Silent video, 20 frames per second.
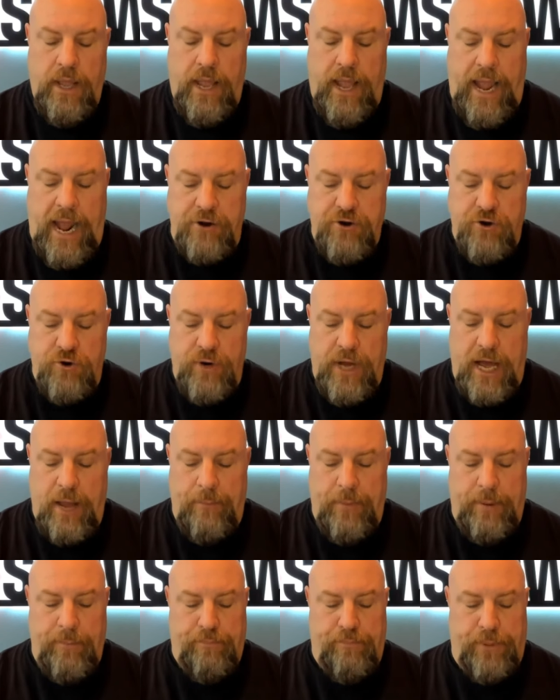Had you not
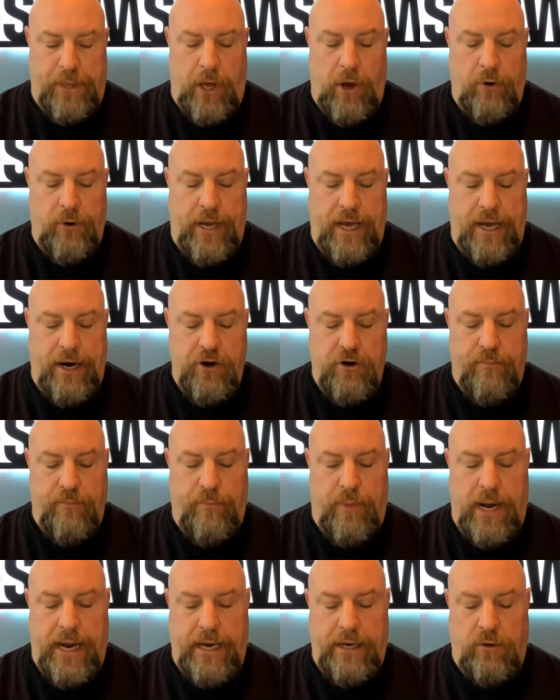been blown out of your
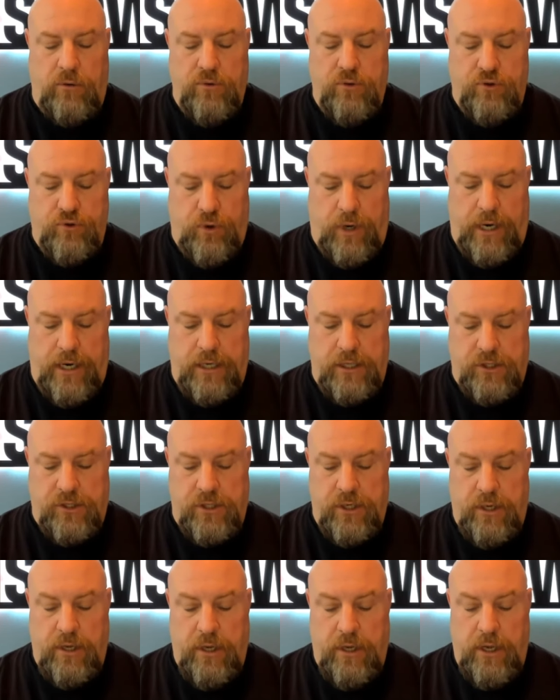mind on
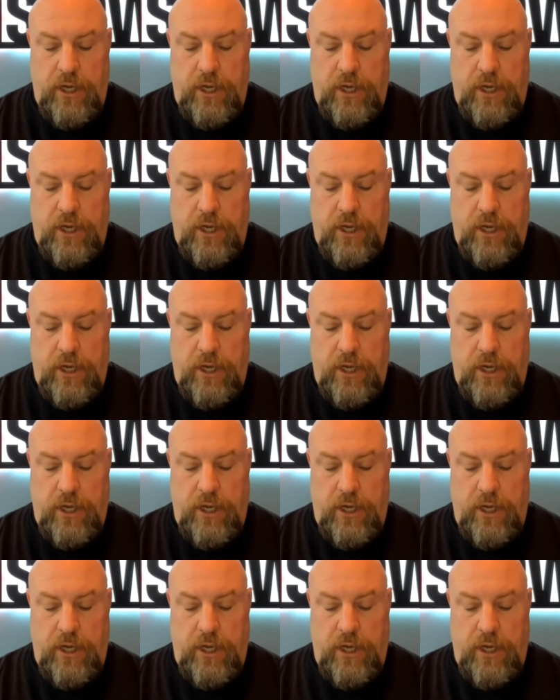drugs,